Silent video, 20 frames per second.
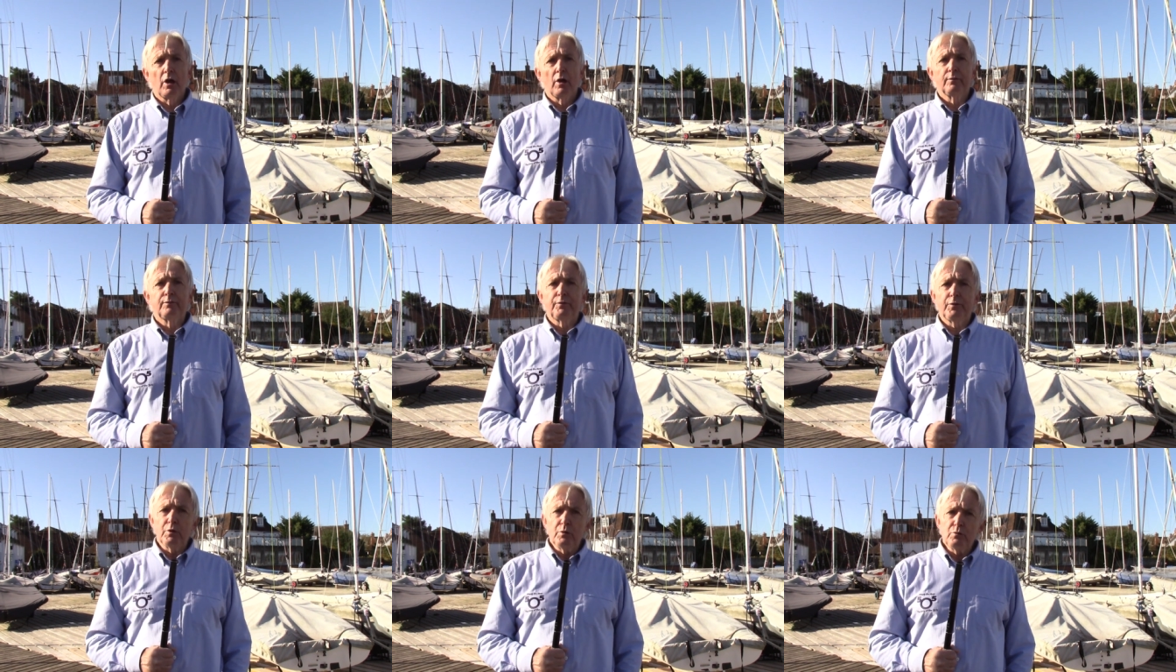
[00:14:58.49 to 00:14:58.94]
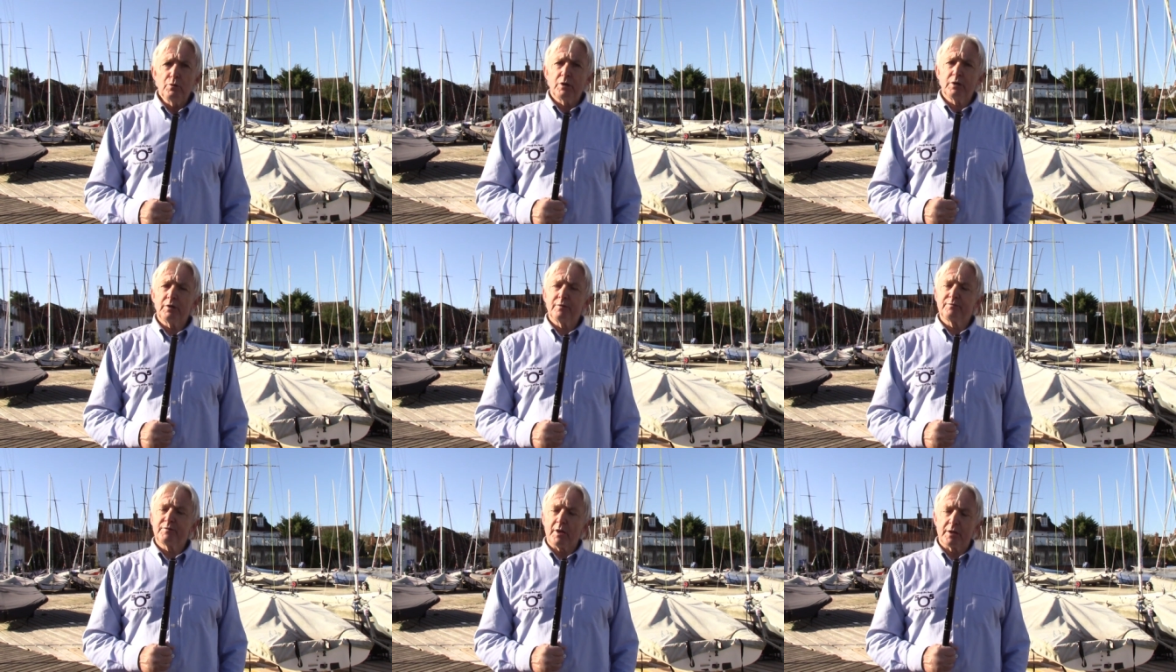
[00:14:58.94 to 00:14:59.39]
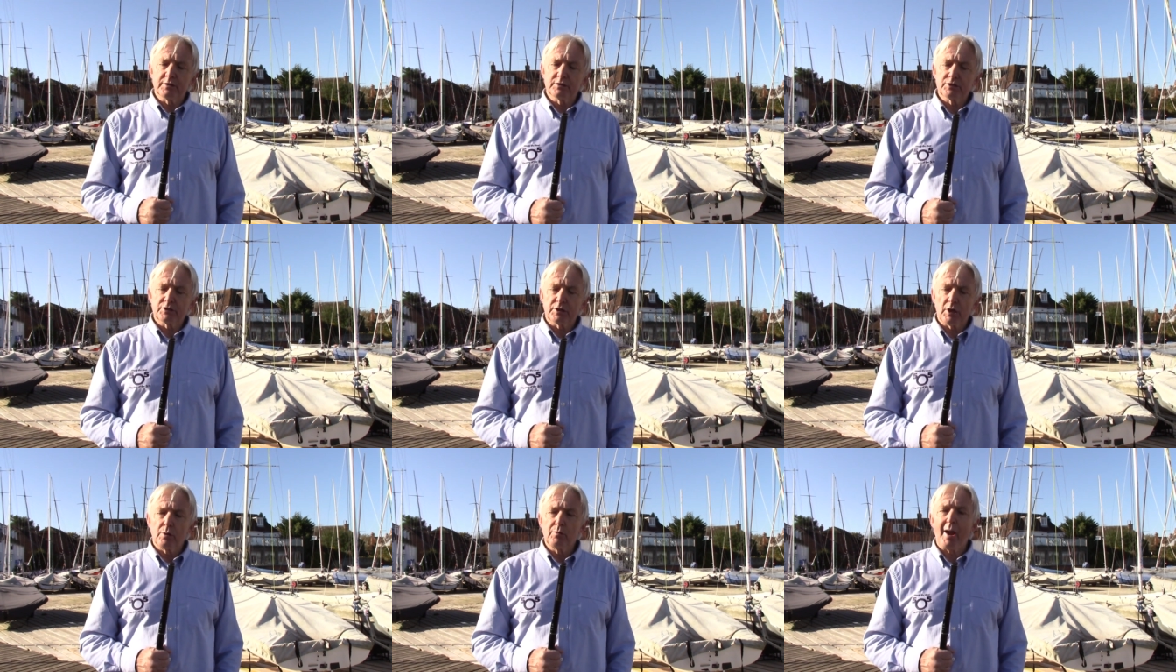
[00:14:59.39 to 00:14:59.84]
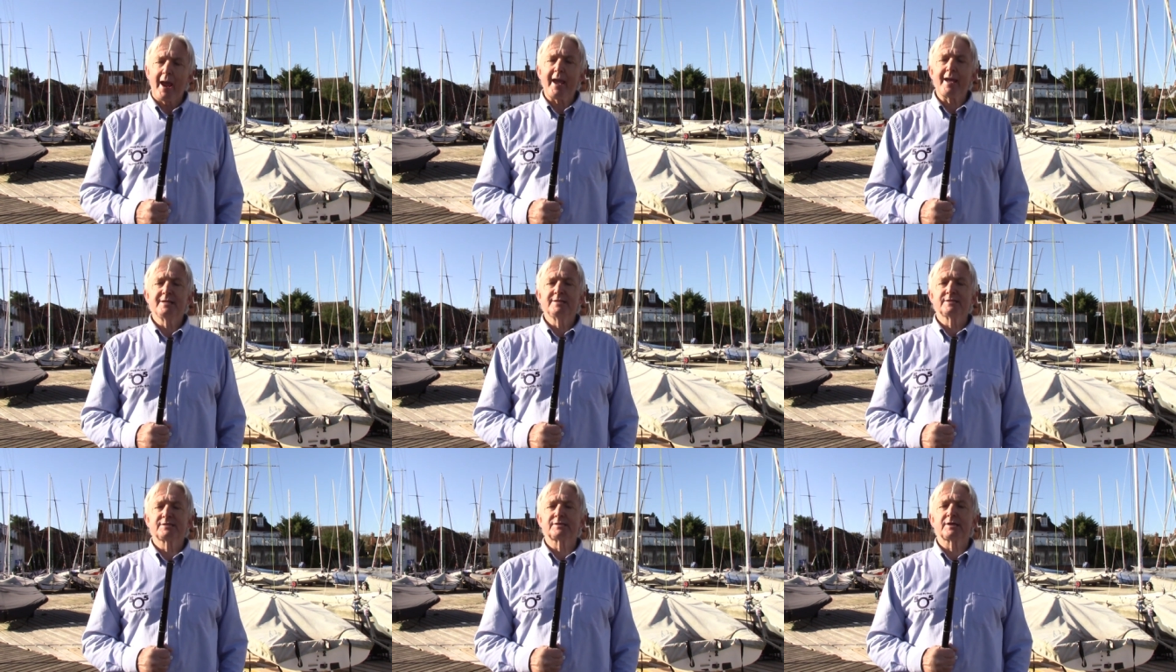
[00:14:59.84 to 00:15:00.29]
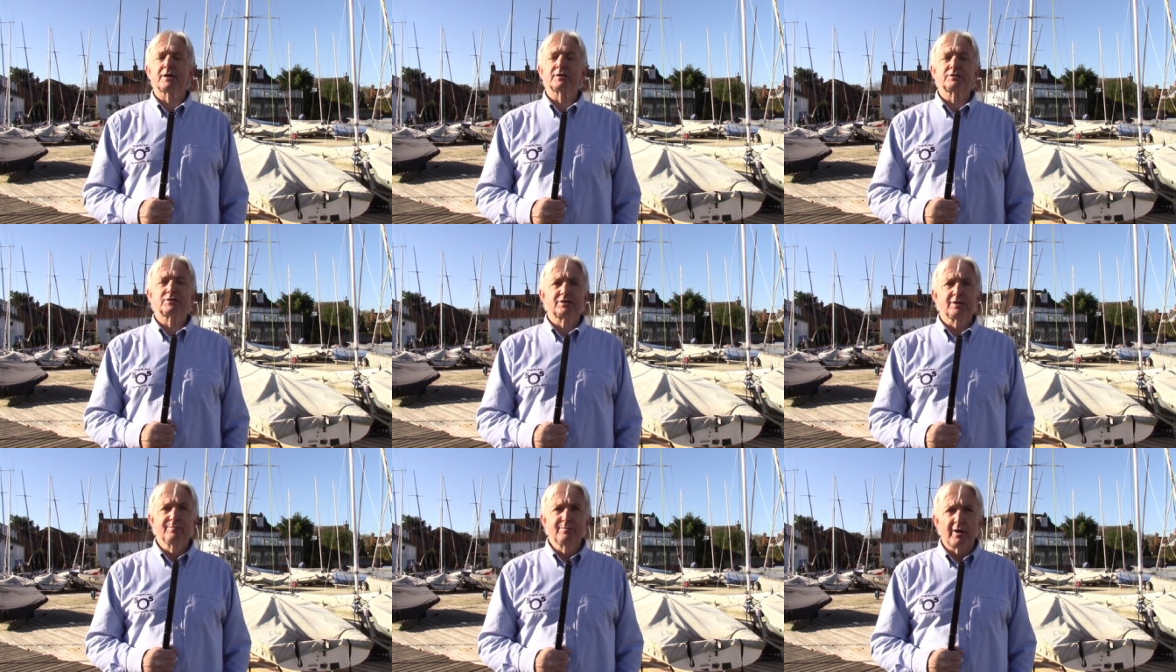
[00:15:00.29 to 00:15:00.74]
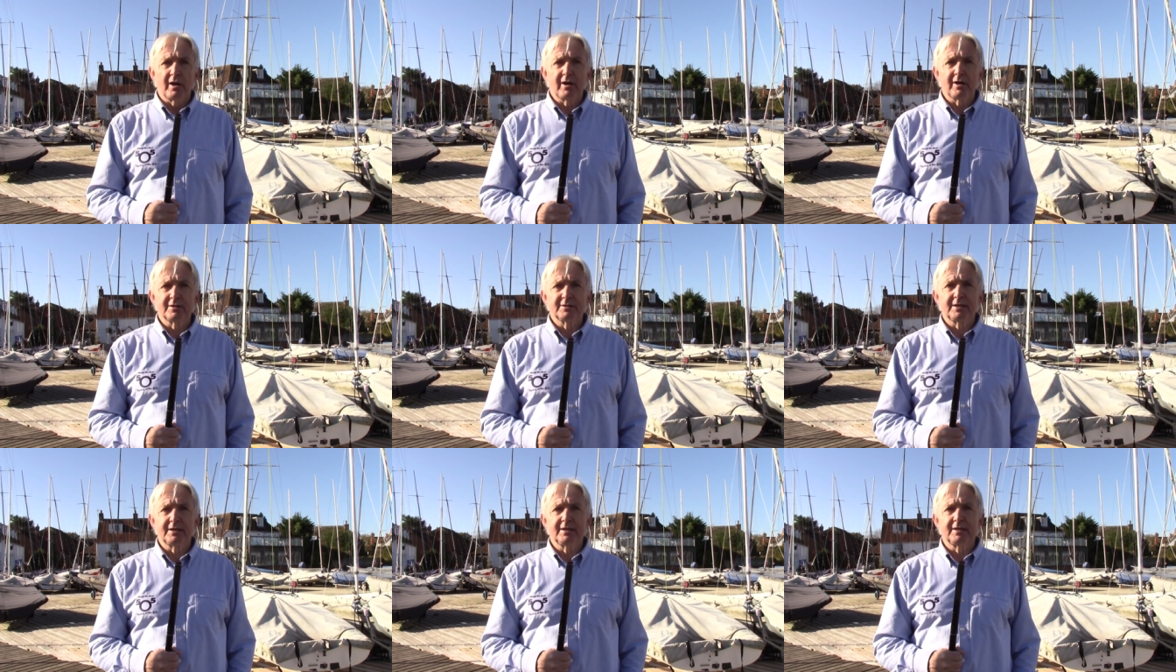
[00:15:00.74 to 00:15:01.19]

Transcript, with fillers: few could have done so in such demanding